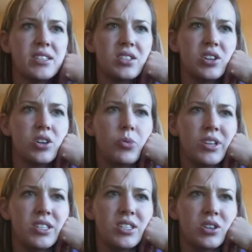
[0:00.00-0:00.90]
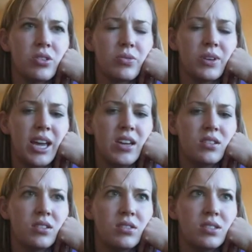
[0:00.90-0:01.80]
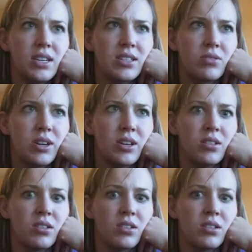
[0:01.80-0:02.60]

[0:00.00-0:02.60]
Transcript: had 0.038. Does that sound right?